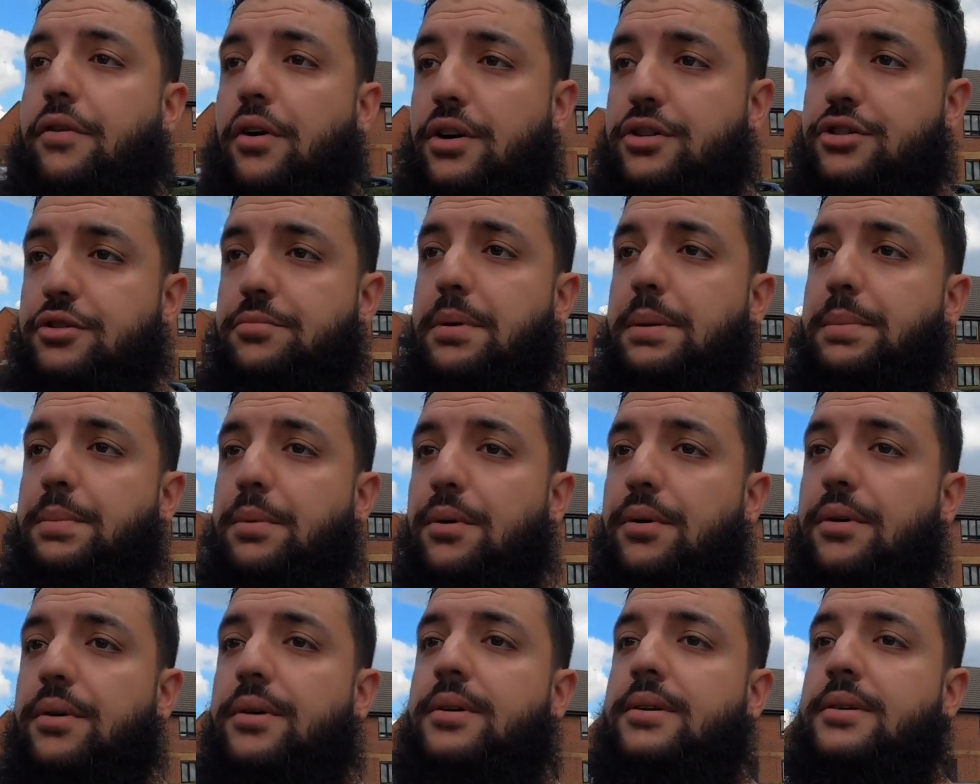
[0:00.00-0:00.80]
400
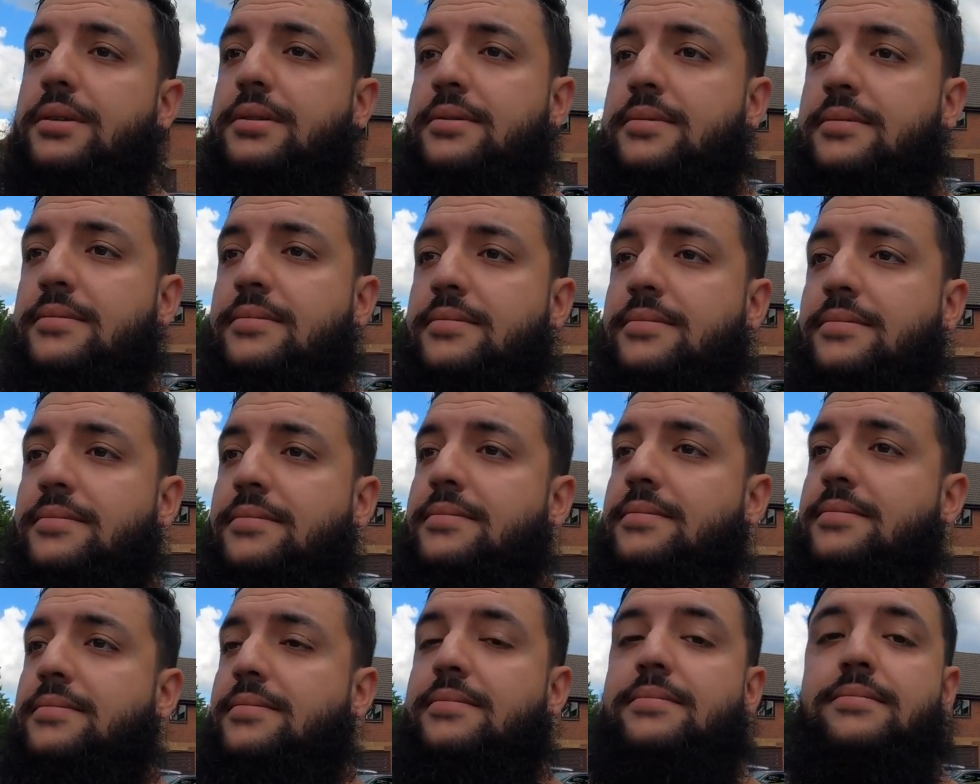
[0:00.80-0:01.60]
people,
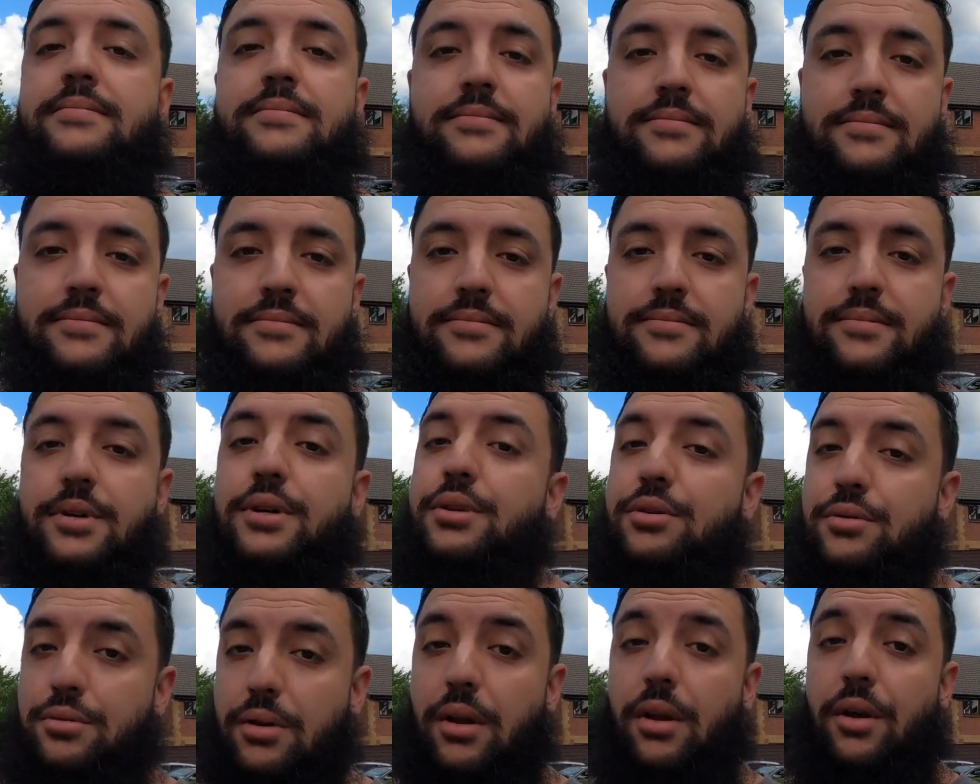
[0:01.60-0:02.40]

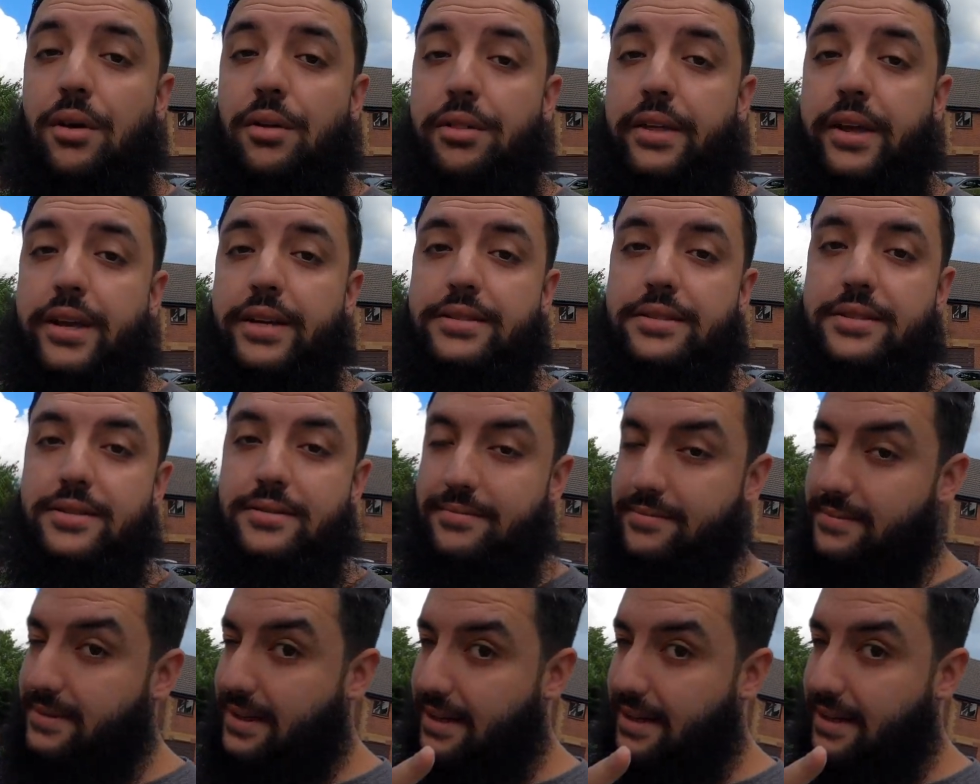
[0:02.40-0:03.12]
we can do a lot of things.